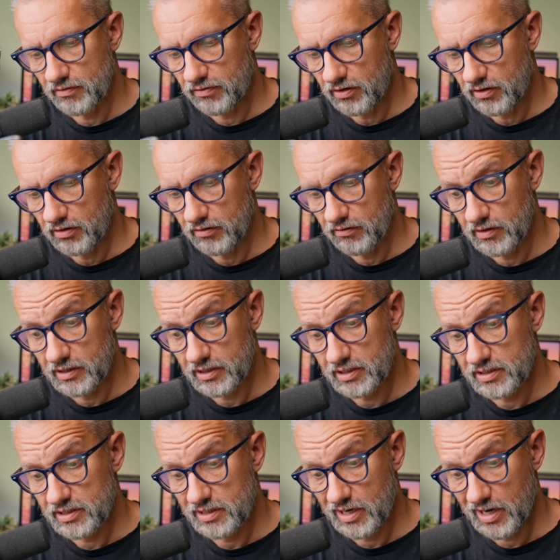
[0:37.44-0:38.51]

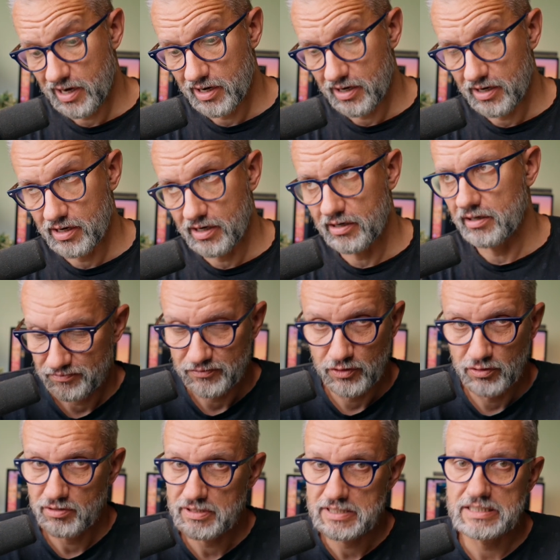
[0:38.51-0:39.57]
followers here. Do
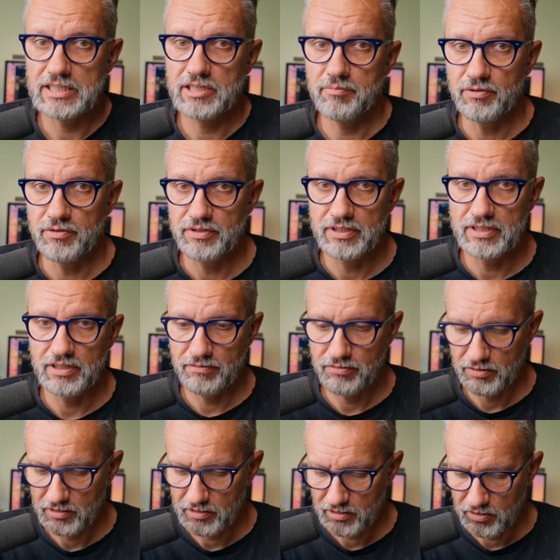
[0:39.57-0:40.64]
not sleep on it. If
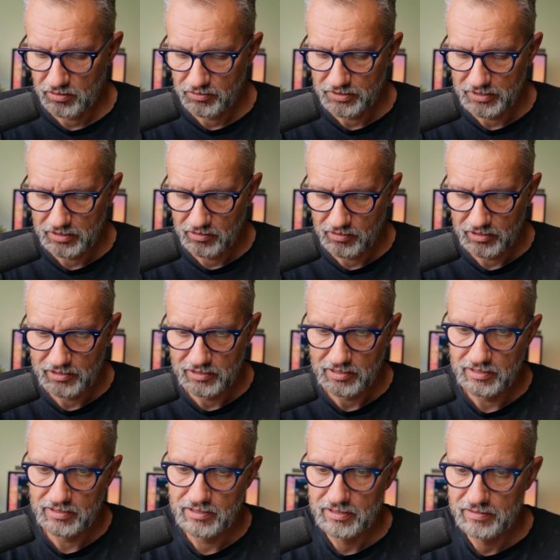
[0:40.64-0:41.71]
you are a content
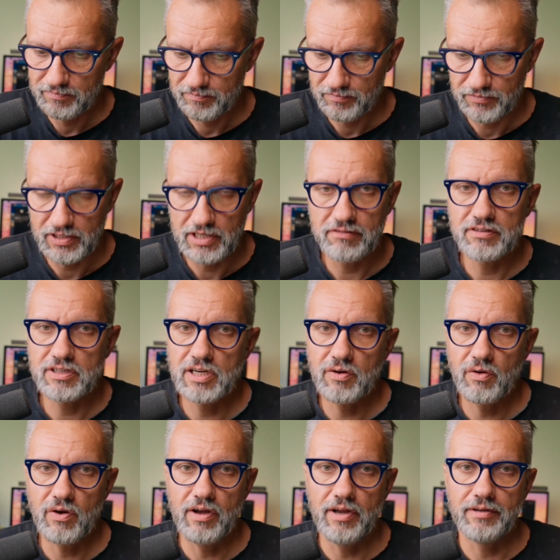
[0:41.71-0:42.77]
creator, give it a
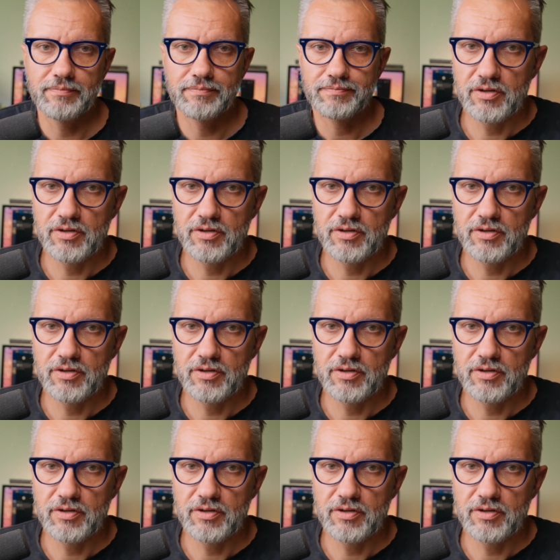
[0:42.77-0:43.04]
try.